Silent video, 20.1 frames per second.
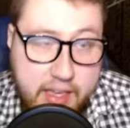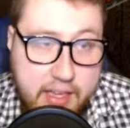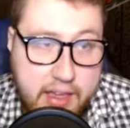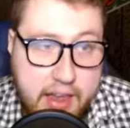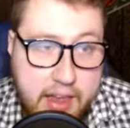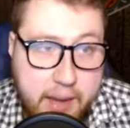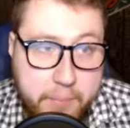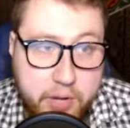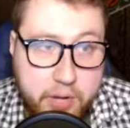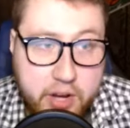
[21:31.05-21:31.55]

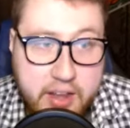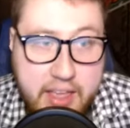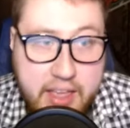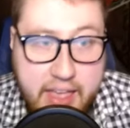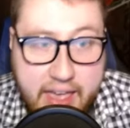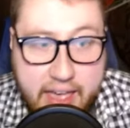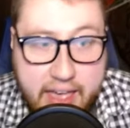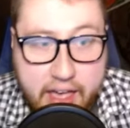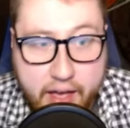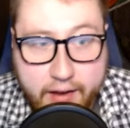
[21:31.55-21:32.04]
and I'm going to
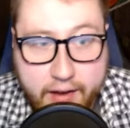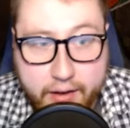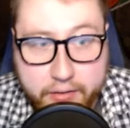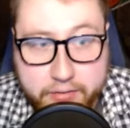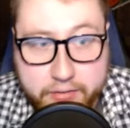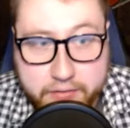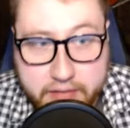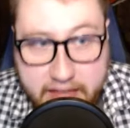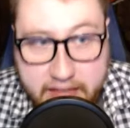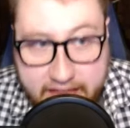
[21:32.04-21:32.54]

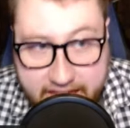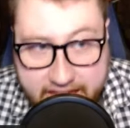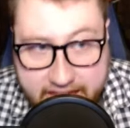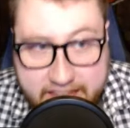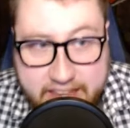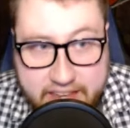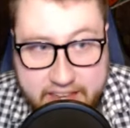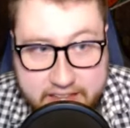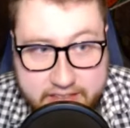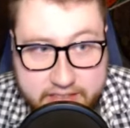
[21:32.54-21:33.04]
have
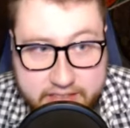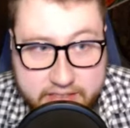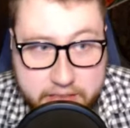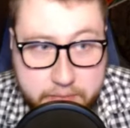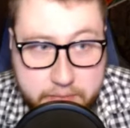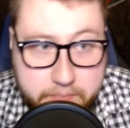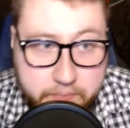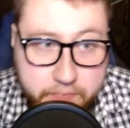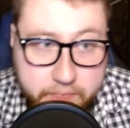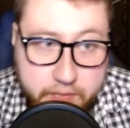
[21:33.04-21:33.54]

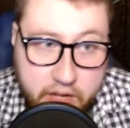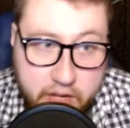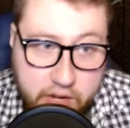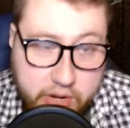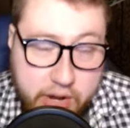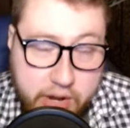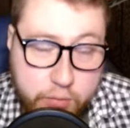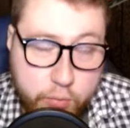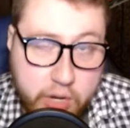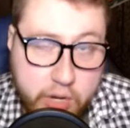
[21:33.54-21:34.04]
Higgins
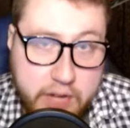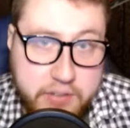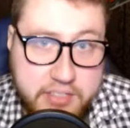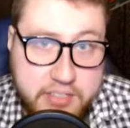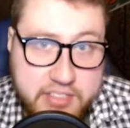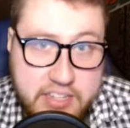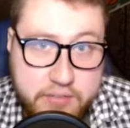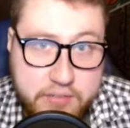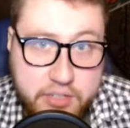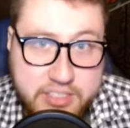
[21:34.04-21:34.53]
around wide
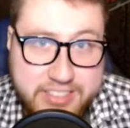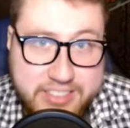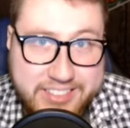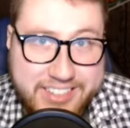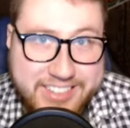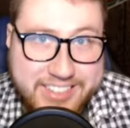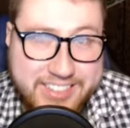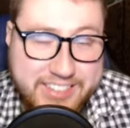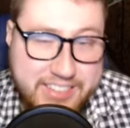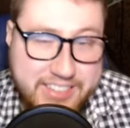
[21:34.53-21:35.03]
receiver
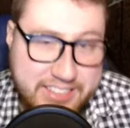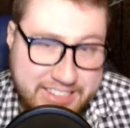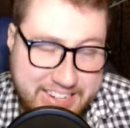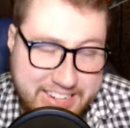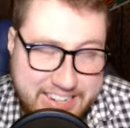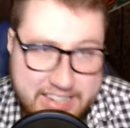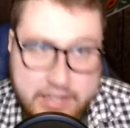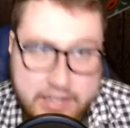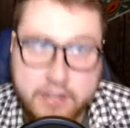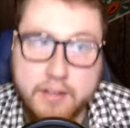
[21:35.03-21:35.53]

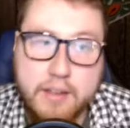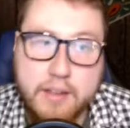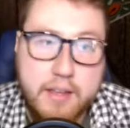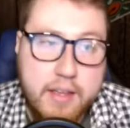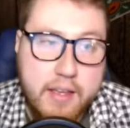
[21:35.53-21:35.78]
16.